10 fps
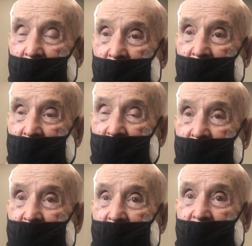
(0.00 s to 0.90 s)
And we
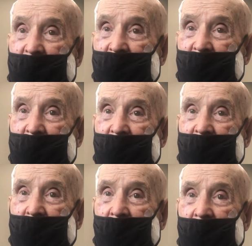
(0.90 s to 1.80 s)
didn't have any
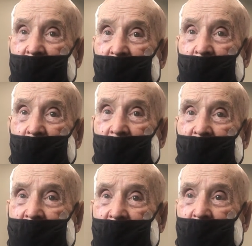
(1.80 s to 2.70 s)

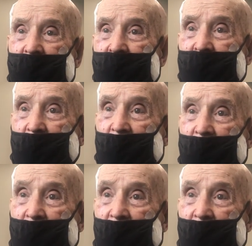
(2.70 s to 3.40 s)
radios or